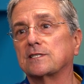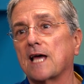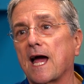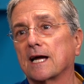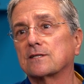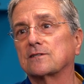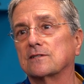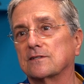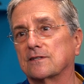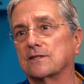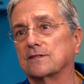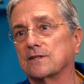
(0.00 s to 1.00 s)
attacked
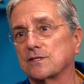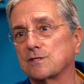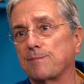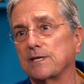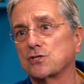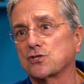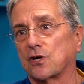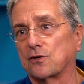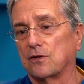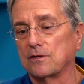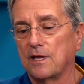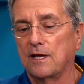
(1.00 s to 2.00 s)
the, the space
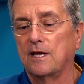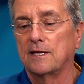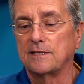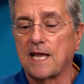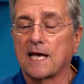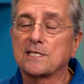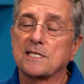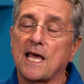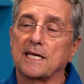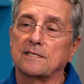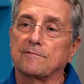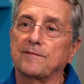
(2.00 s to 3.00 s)
shuttle, NASA
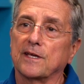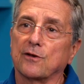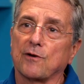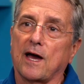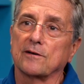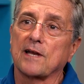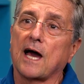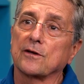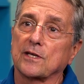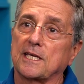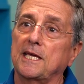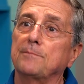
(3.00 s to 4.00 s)
had to figure out how
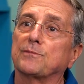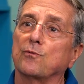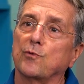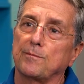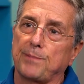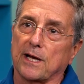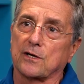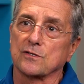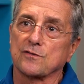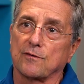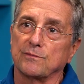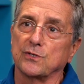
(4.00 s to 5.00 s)
to keep the
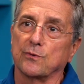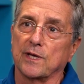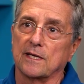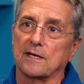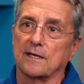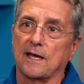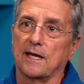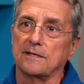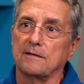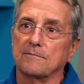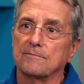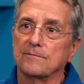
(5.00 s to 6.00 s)
woodpeckers from doing it again.